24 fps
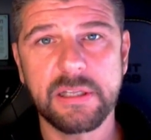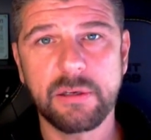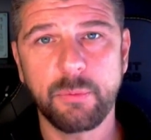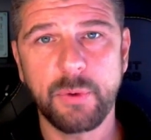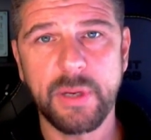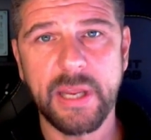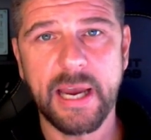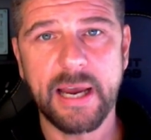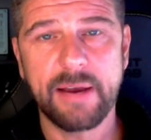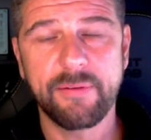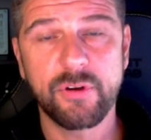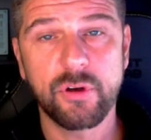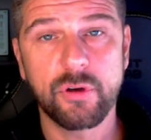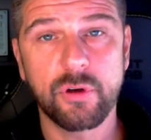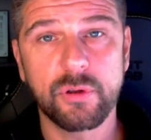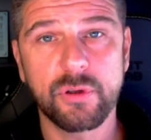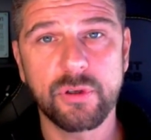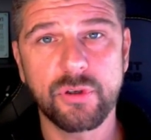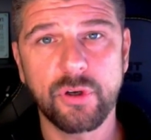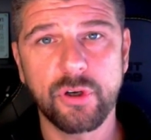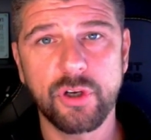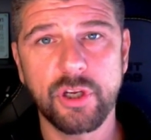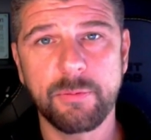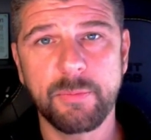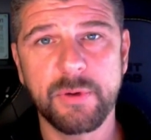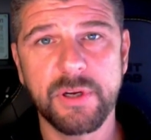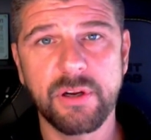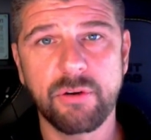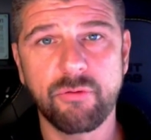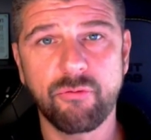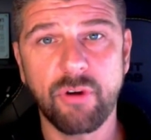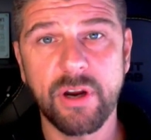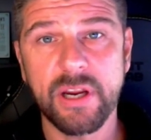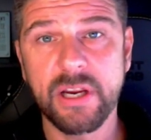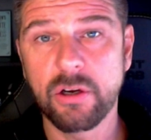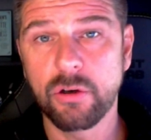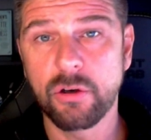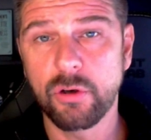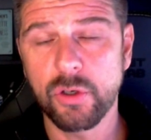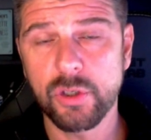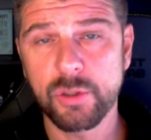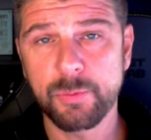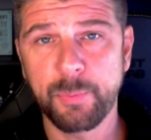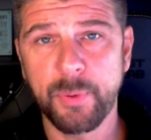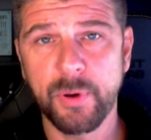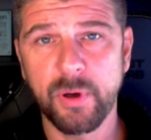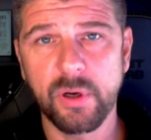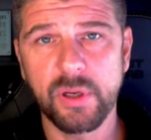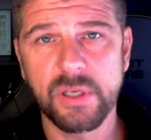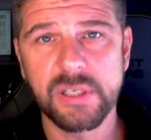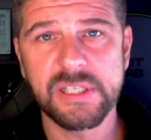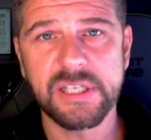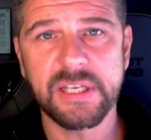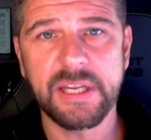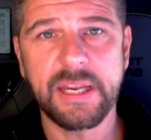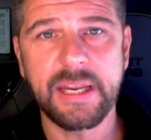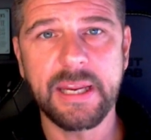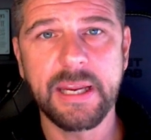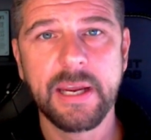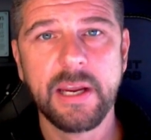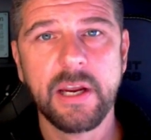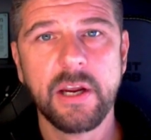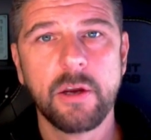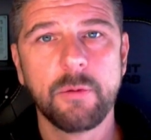that we have called the document and records policy,